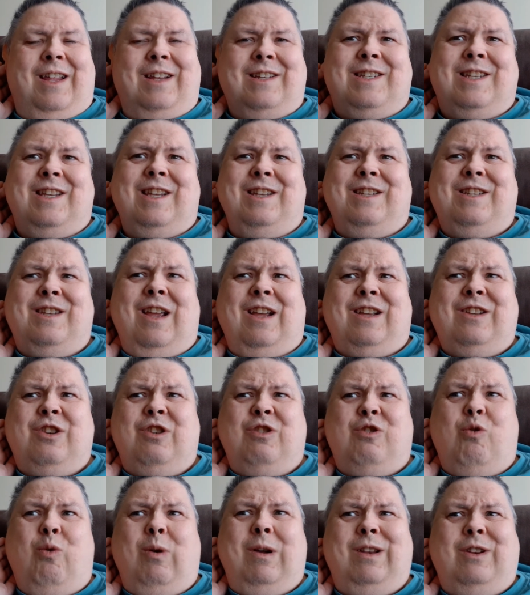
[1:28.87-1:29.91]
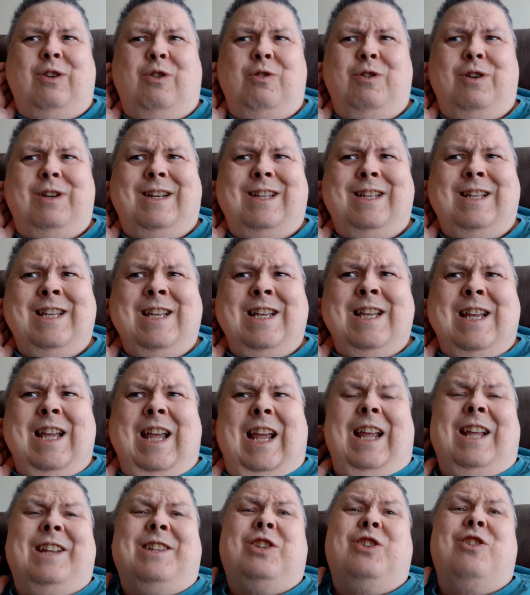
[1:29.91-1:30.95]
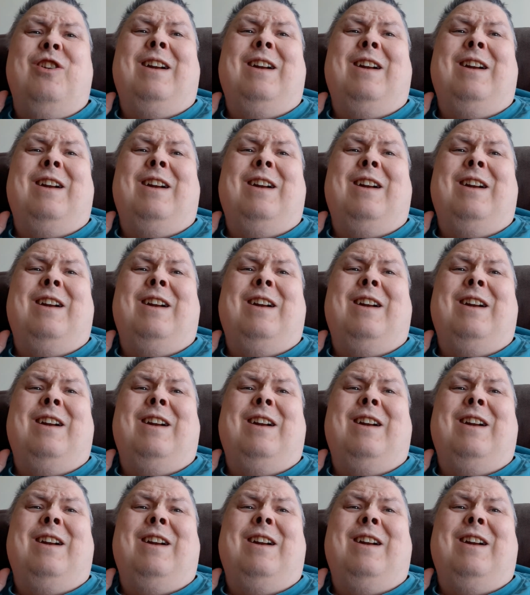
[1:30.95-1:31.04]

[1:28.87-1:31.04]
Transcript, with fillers: It's it's actually quite good. It's